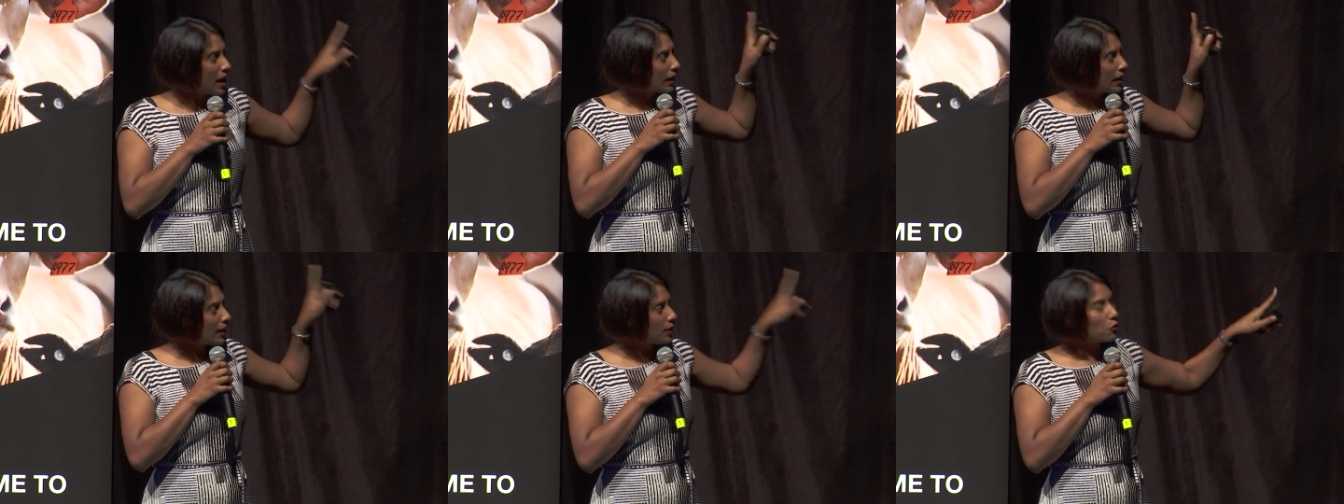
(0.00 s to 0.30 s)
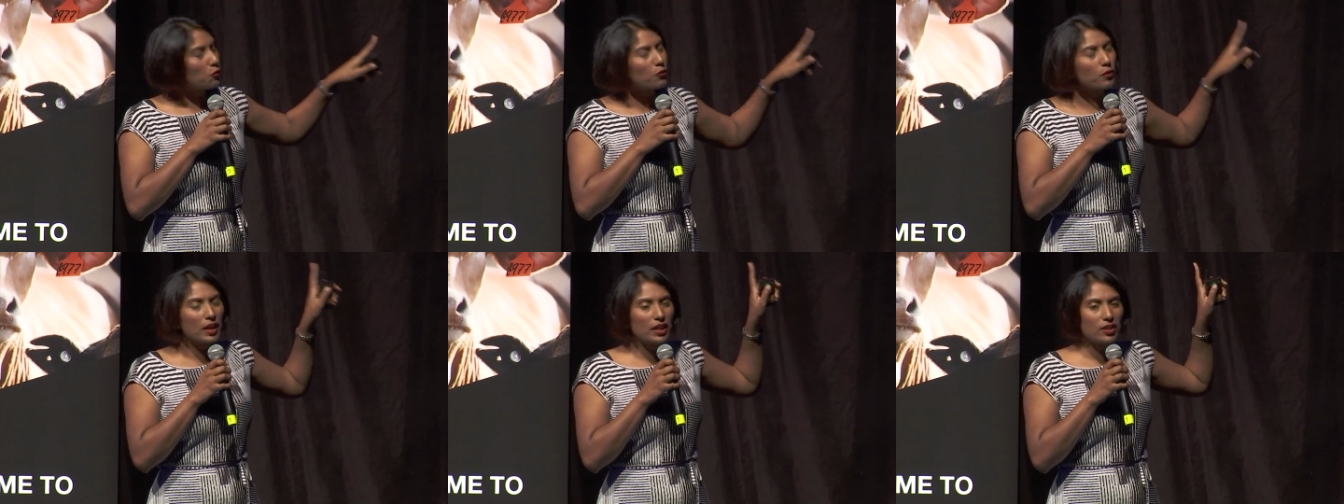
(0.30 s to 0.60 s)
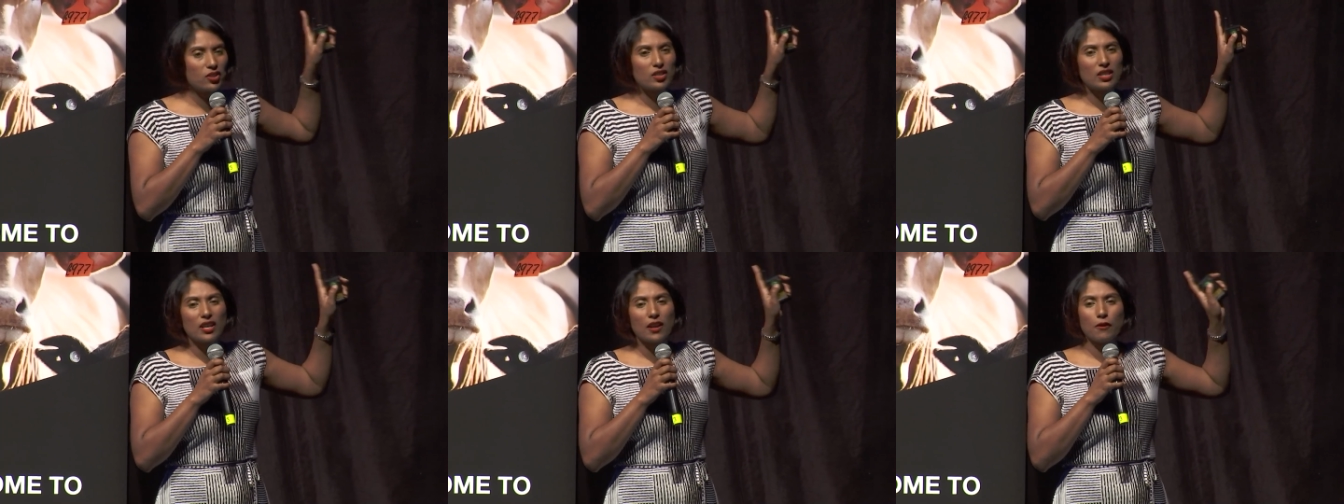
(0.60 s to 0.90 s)
can
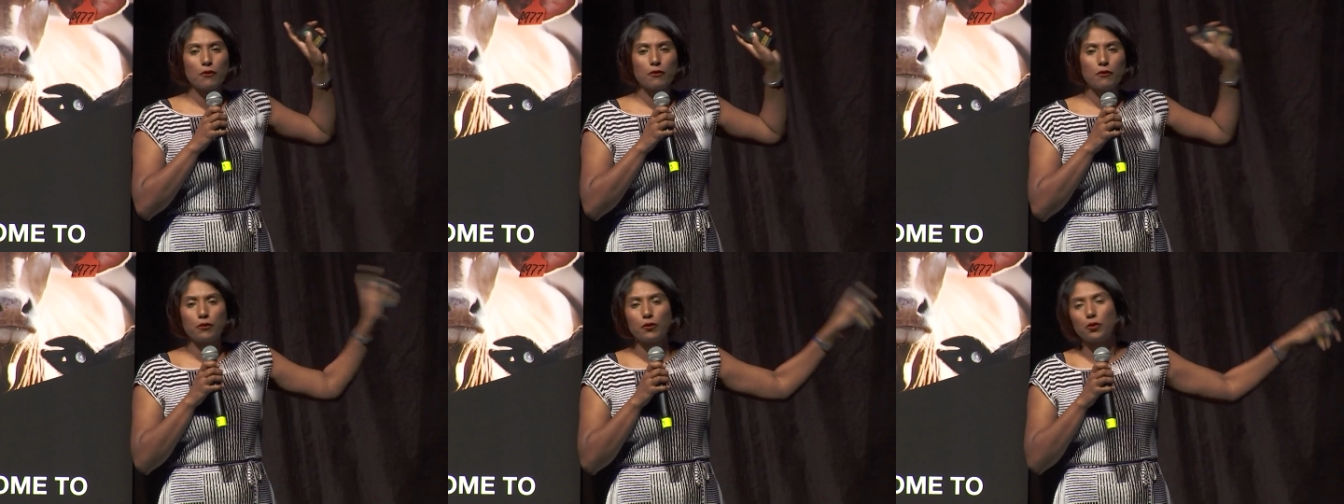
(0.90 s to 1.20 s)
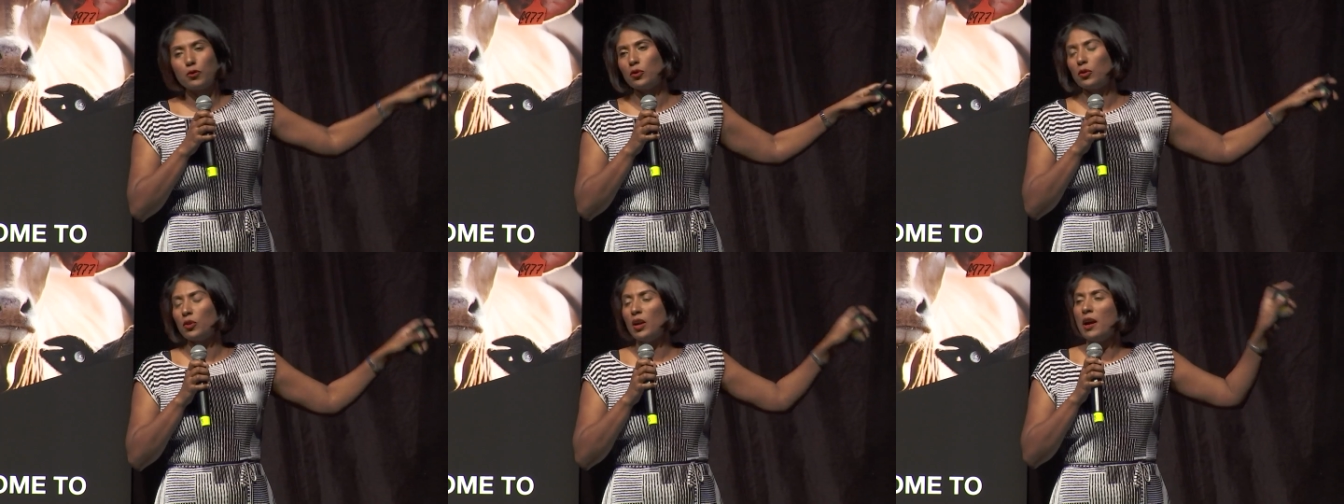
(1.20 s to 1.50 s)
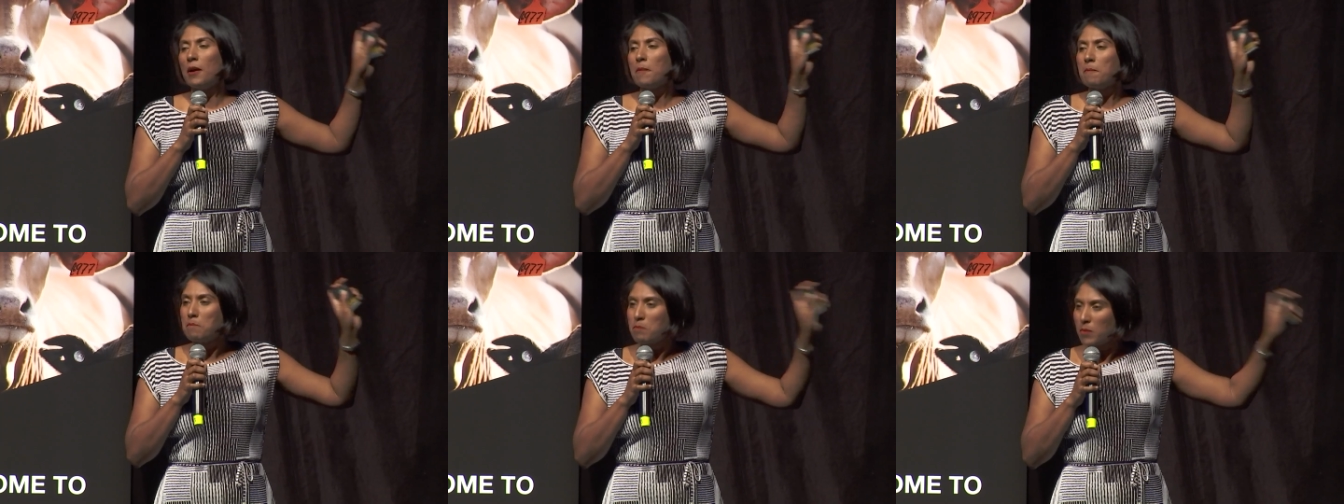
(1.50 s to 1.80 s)
reach their full
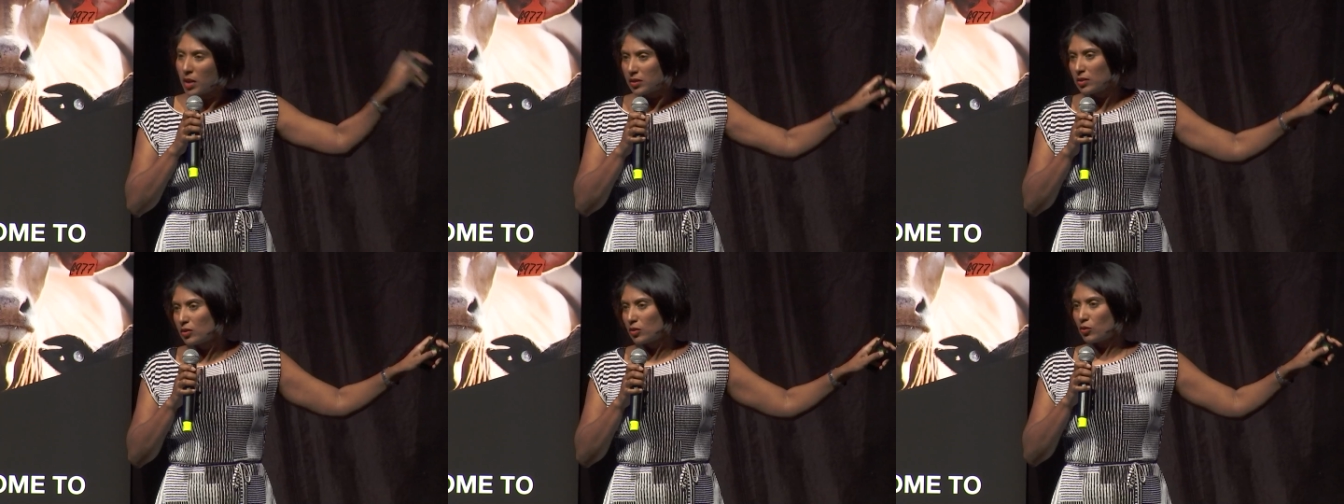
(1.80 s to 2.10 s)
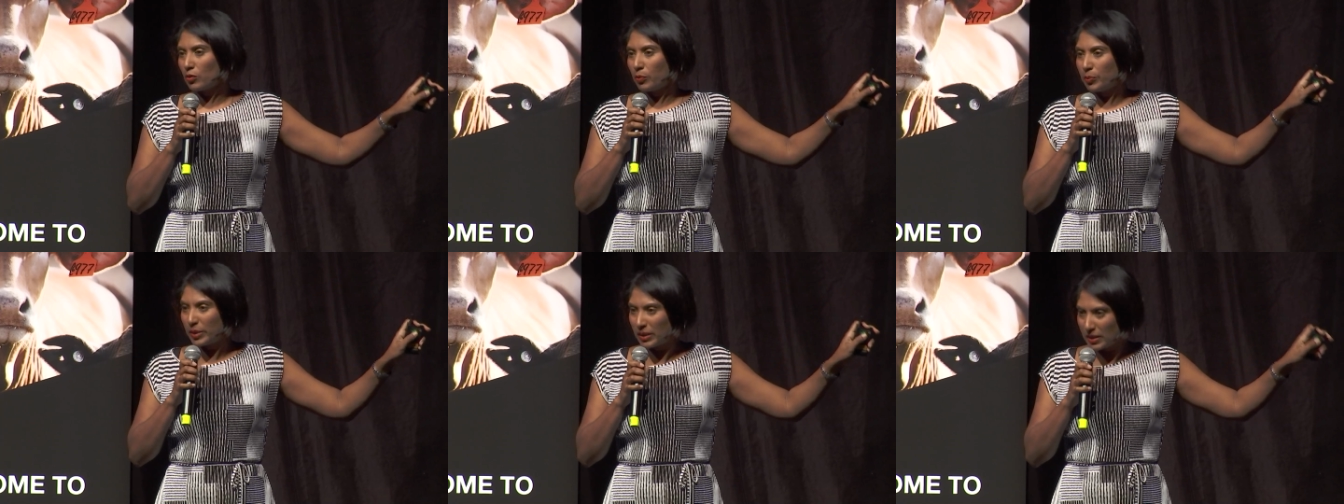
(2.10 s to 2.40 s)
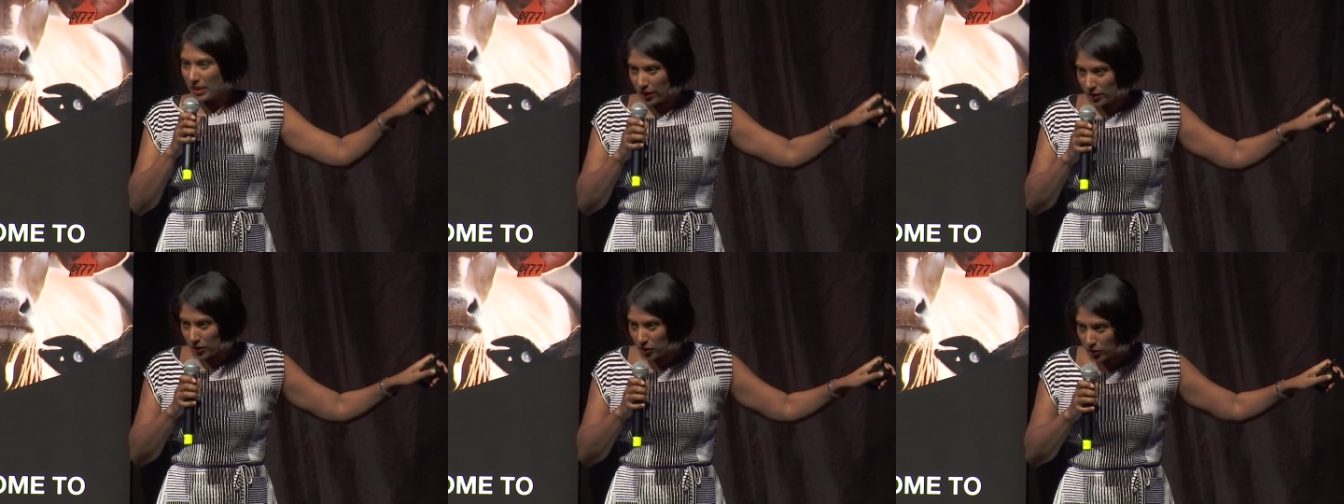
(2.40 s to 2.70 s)
muscle
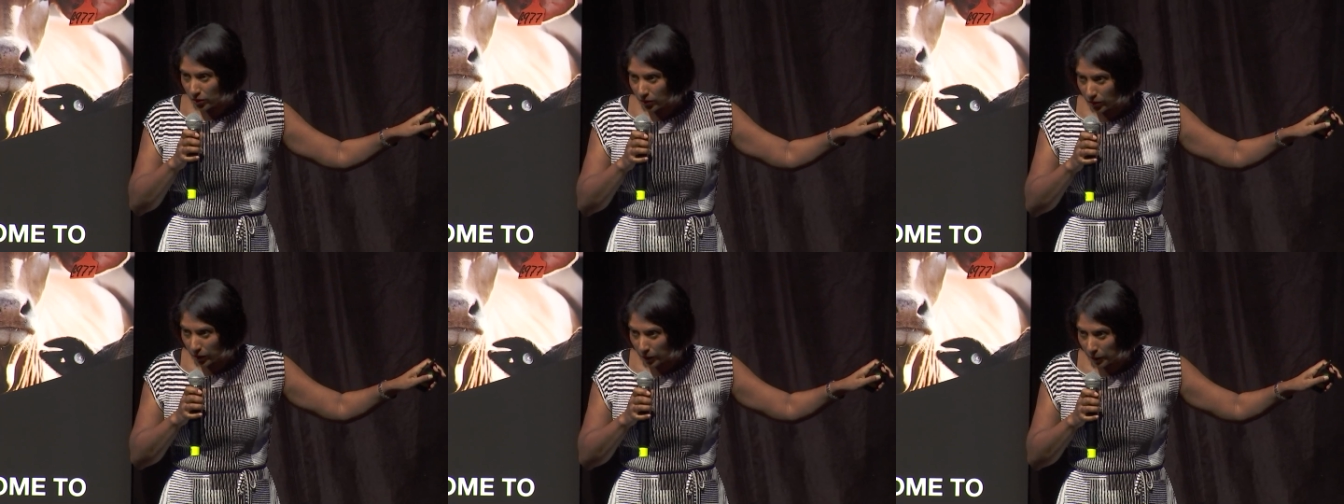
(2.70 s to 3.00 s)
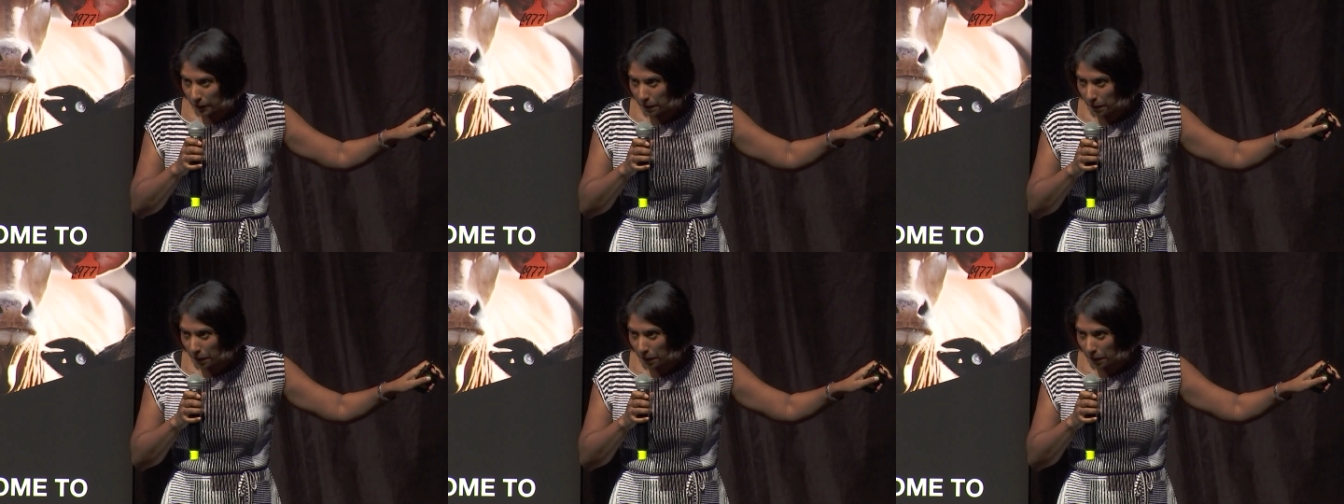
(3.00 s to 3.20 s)
potential.